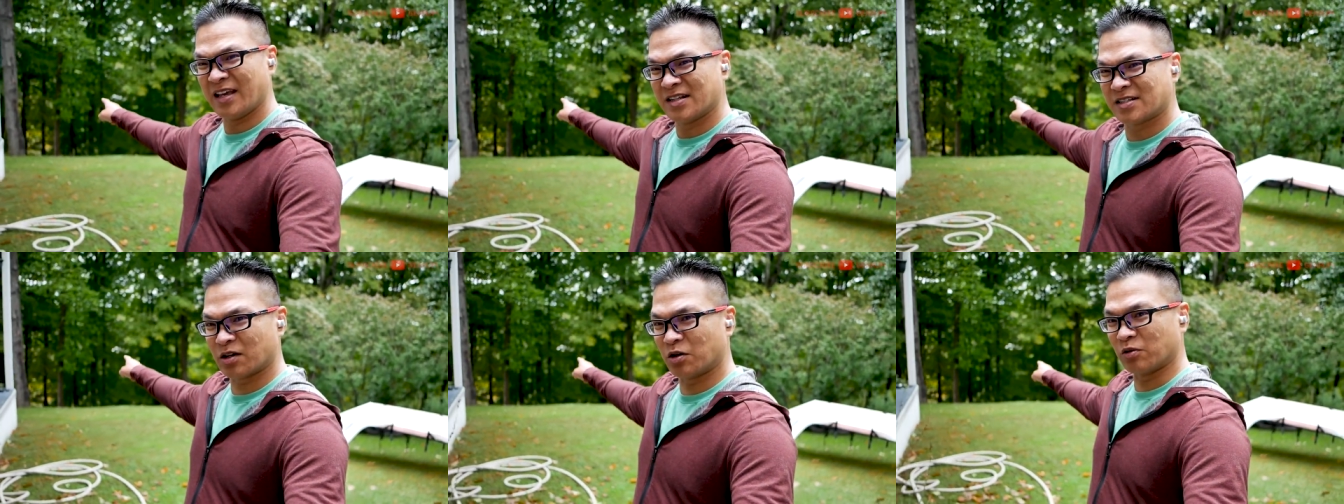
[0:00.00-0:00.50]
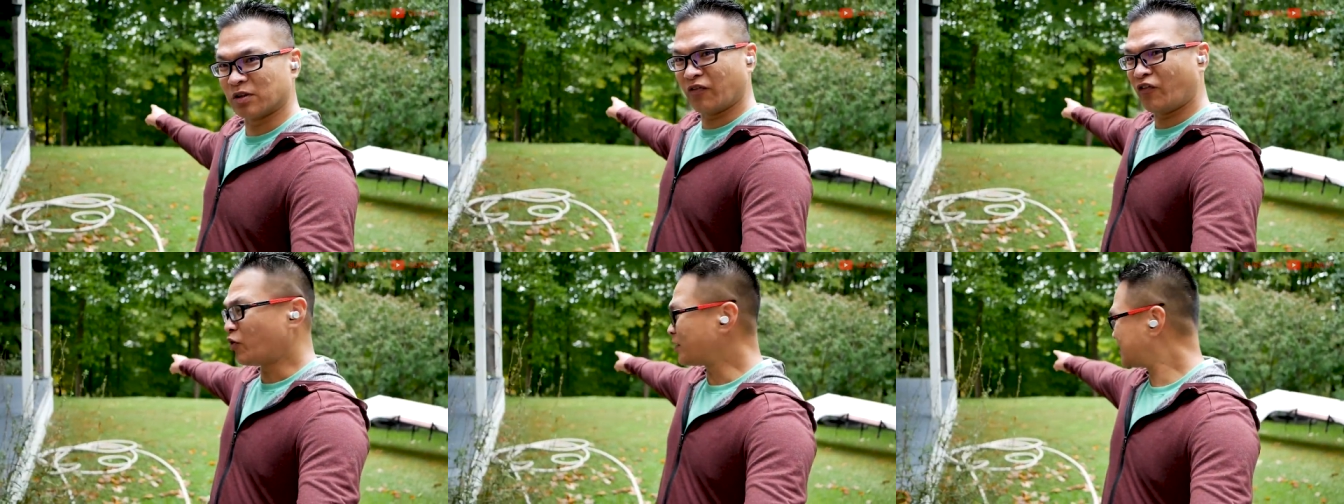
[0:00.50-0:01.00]
So the
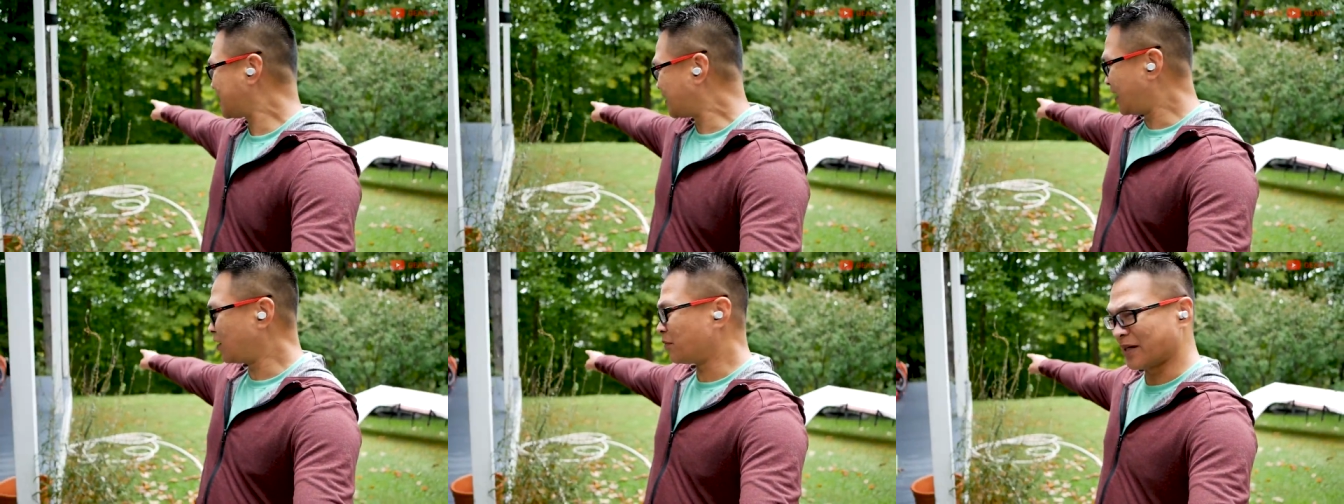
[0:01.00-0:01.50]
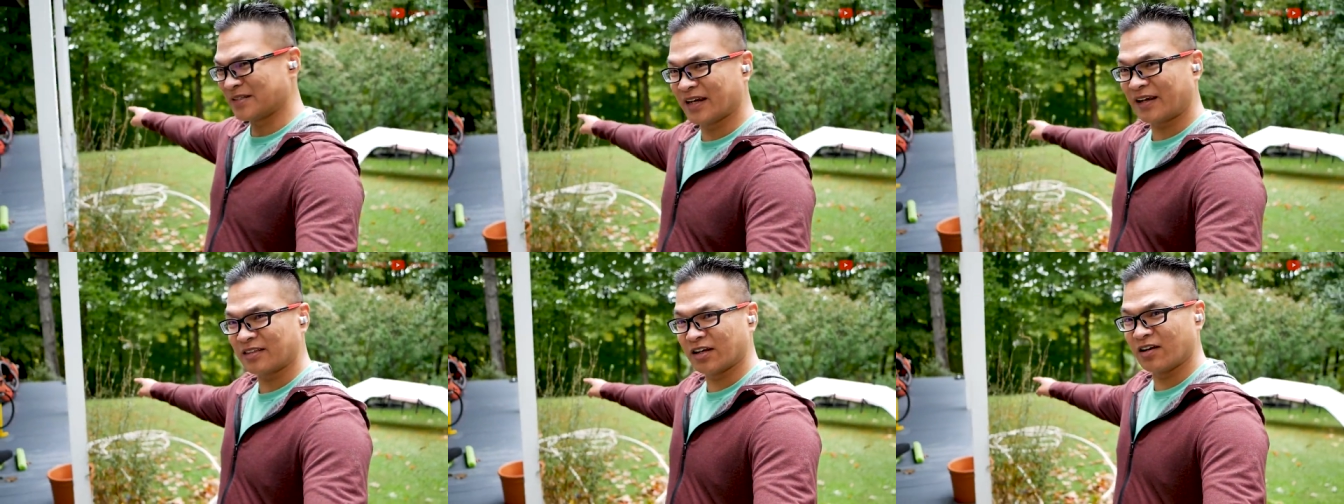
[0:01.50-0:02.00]
phone is at the end of my
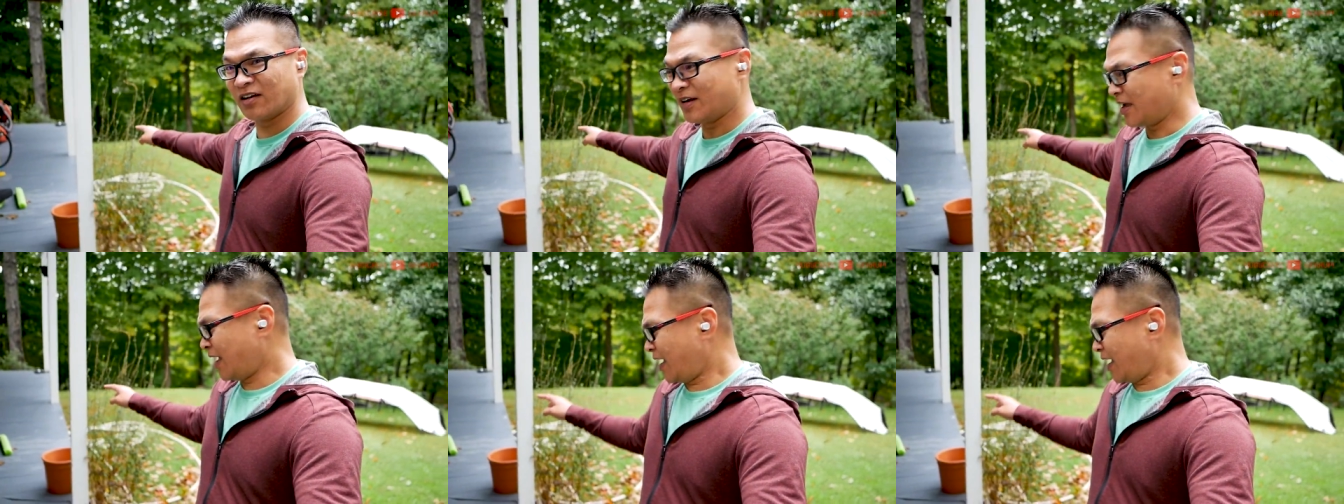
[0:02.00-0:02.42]
deck there,